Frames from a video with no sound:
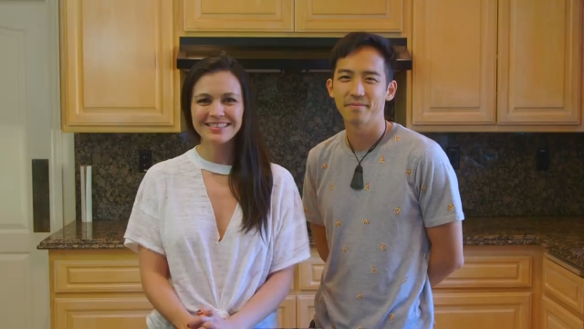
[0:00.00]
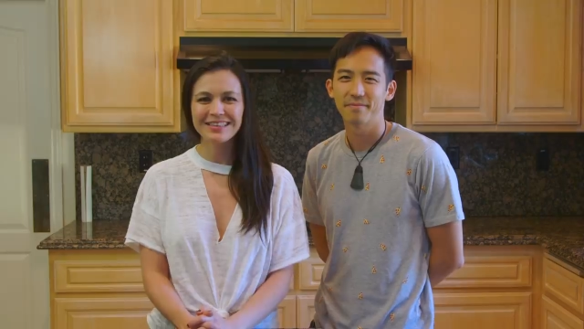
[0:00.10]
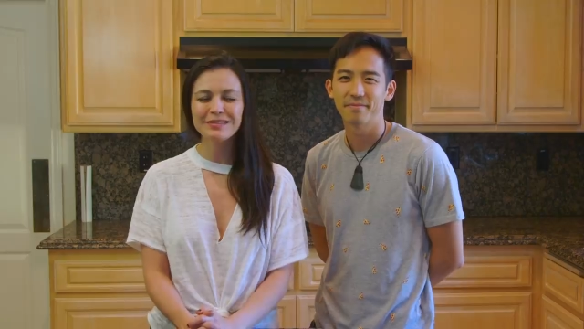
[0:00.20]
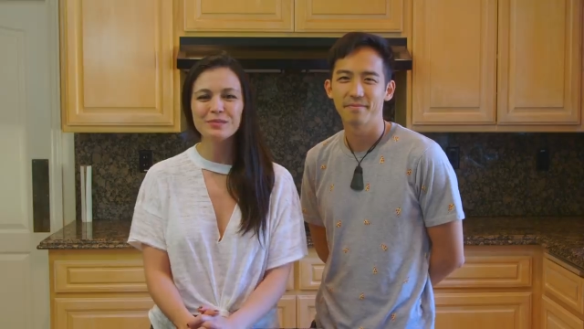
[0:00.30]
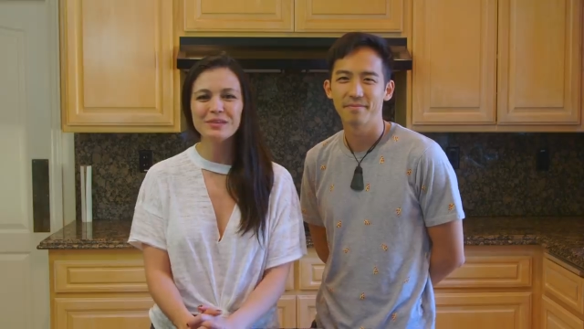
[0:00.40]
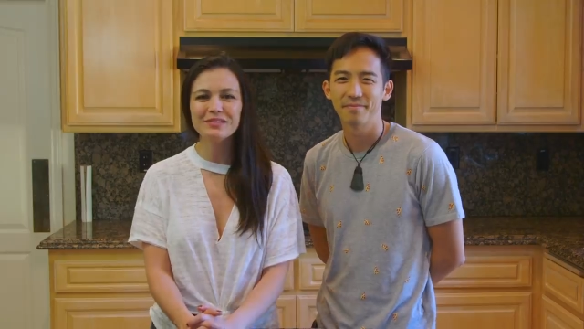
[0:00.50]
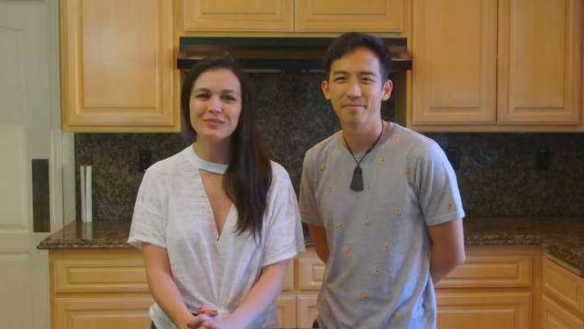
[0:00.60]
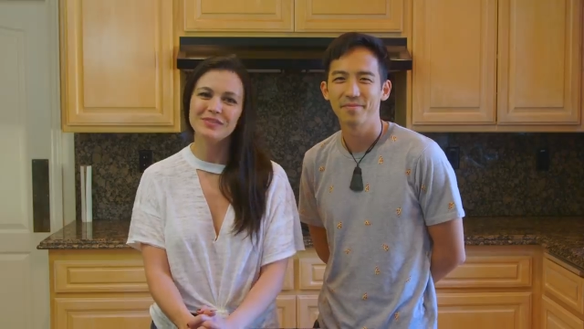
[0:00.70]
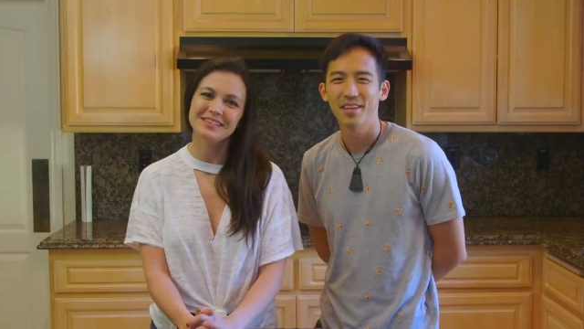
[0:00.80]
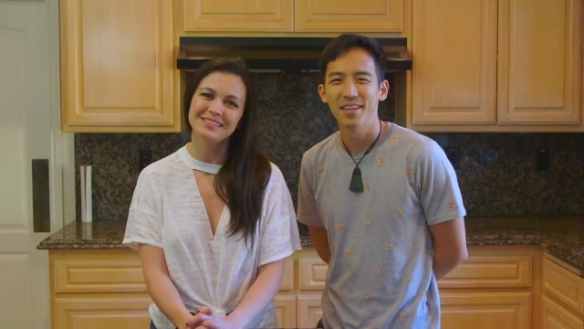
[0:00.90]
Speaker 1: this
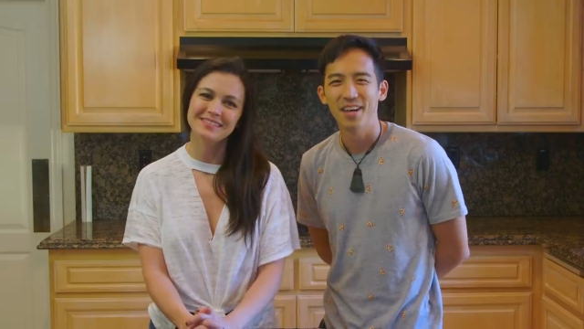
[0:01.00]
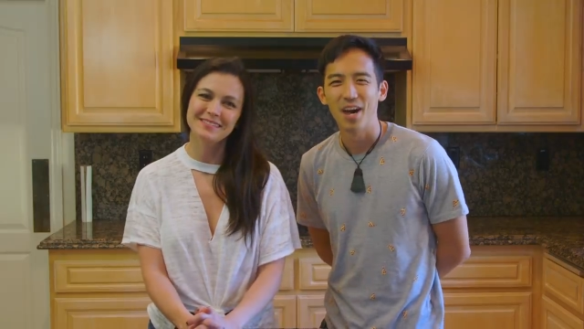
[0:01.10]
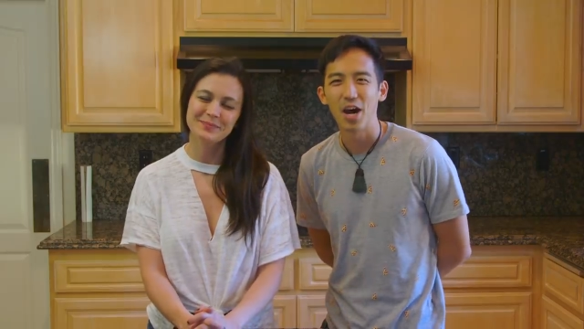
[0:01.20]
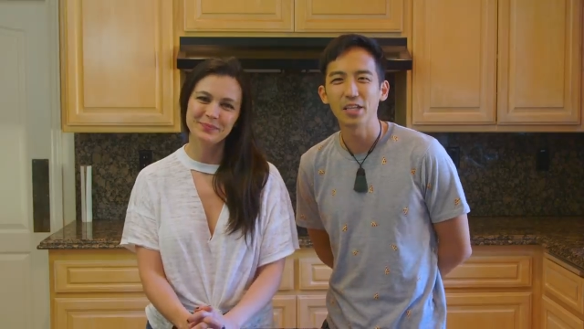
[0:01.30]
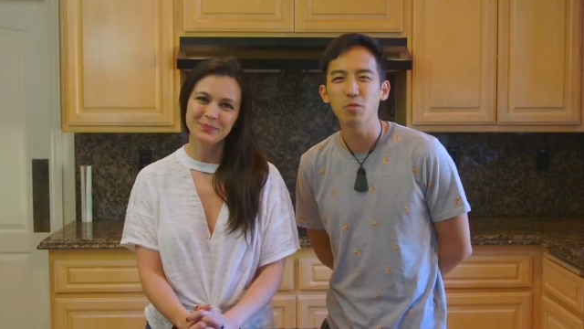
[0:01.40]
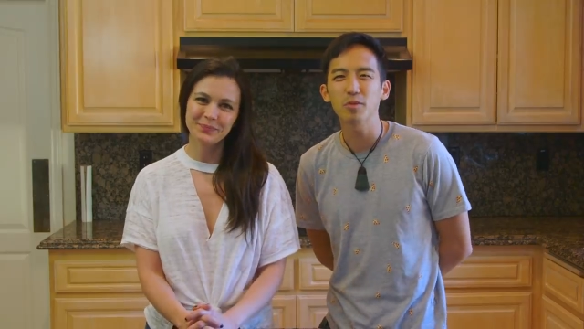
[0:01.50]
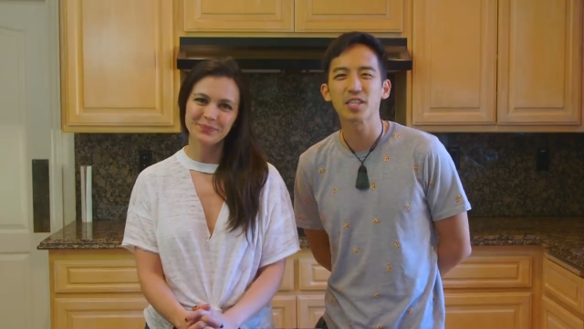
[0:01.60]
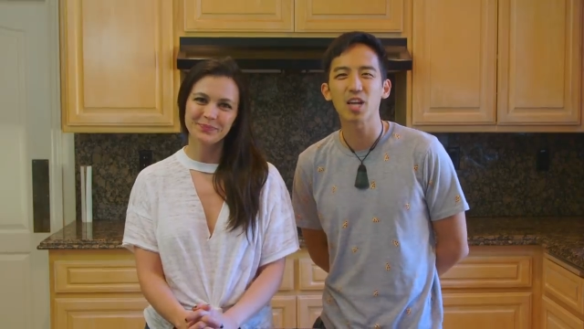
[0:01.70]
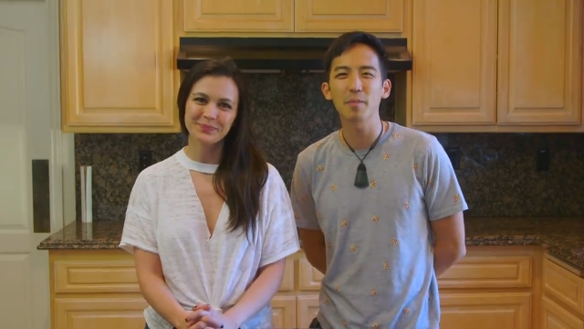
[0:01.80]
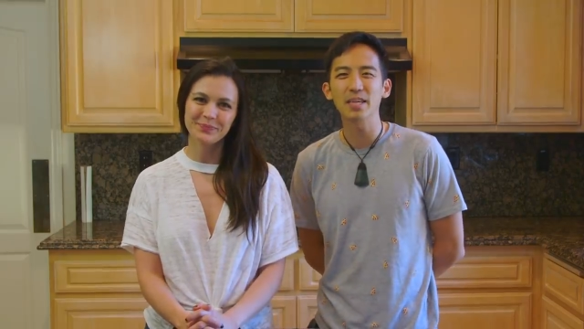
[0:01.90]
week's feast. Honey
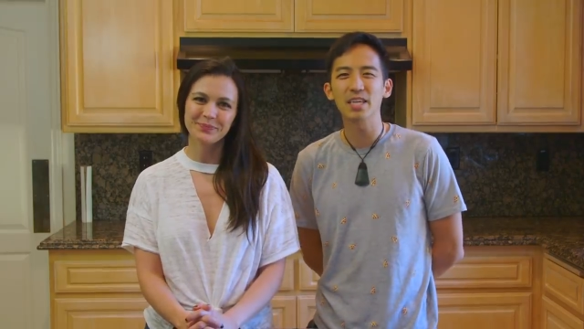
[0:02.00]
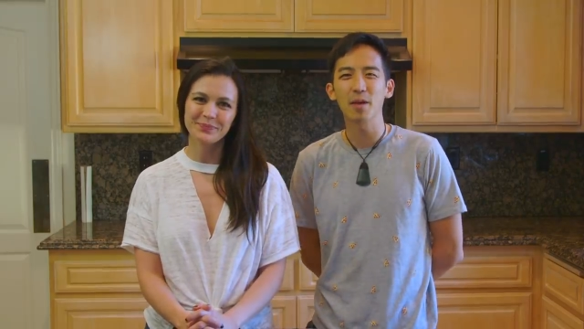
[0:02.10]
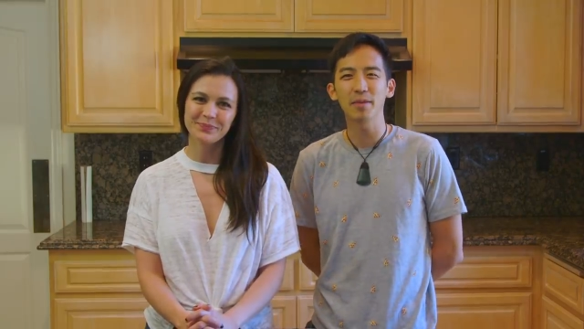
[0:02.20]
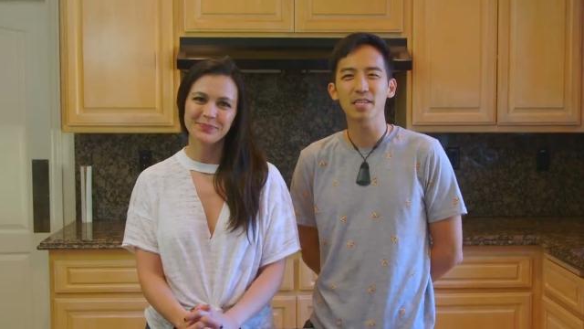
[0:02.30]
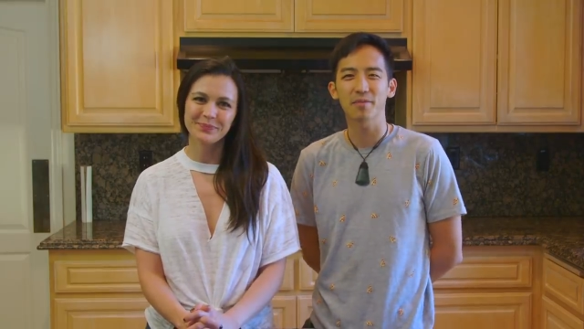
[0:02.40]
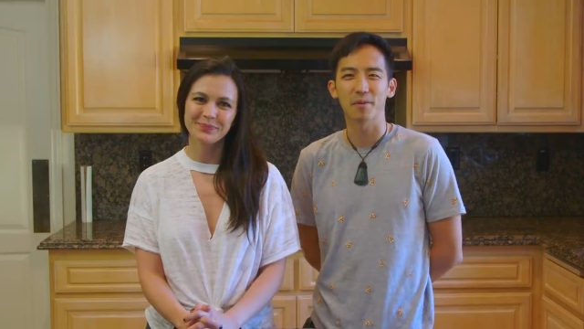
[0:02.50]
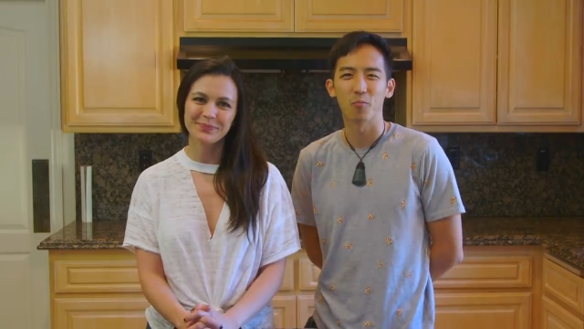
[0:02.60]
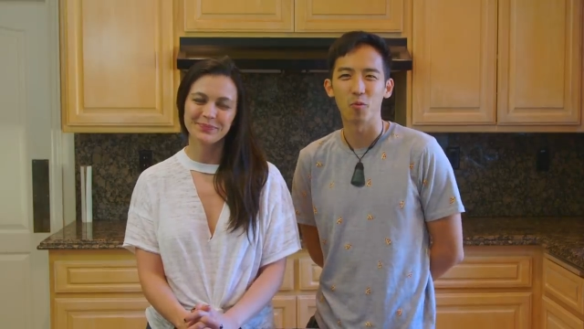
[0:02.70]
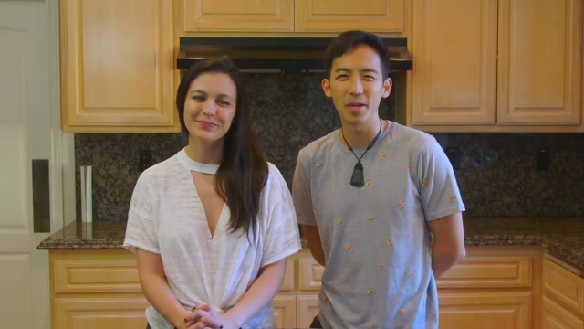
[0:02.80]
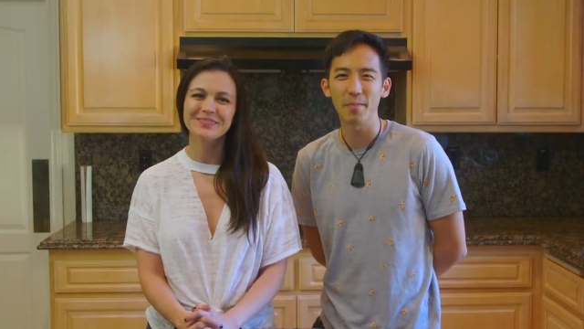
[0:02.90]
Wasabi Gummies
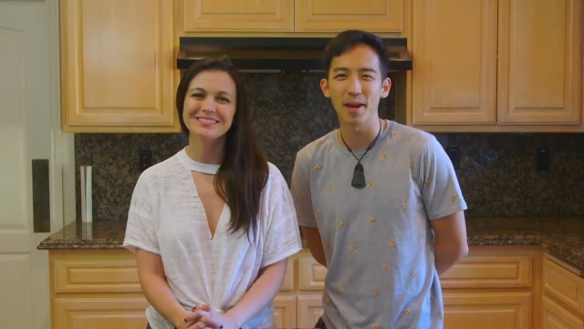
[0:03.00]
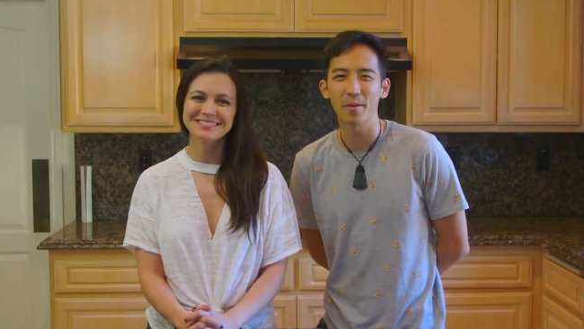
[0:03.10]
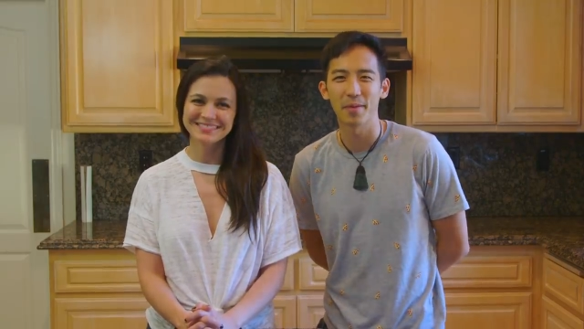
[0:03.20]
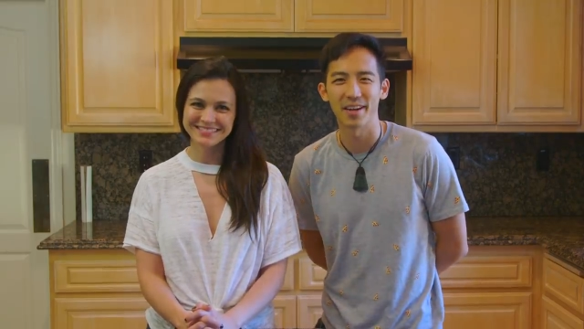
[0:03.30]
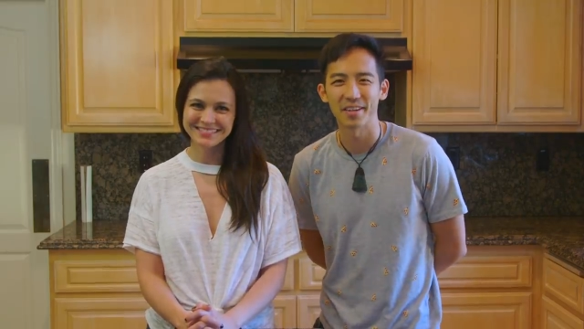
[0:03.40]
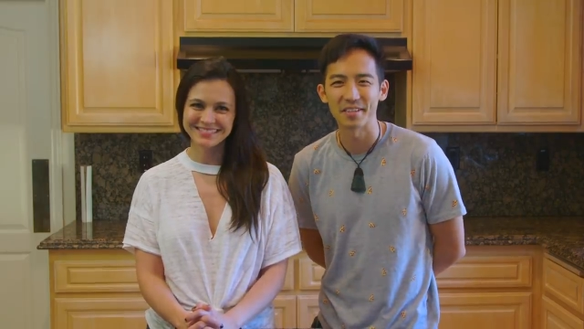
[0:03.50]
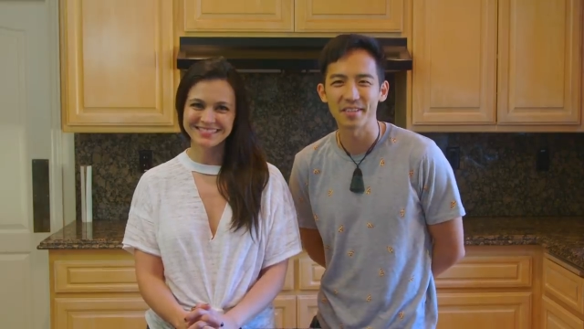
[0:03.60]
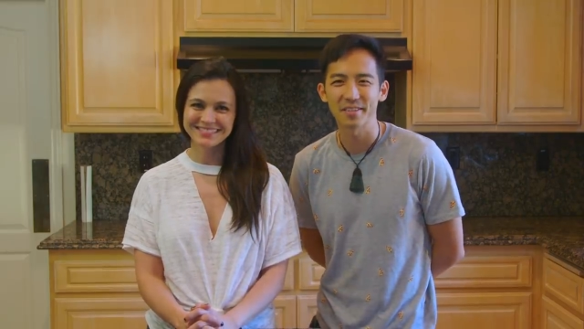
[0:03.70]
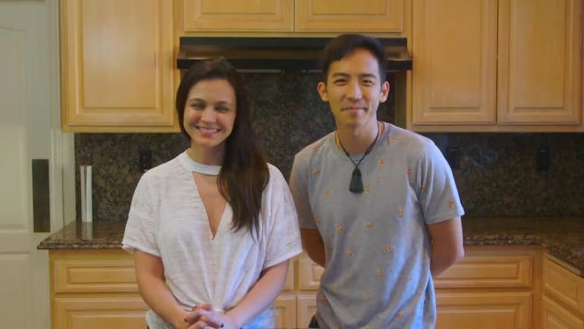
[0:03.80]
from We Bare Bears.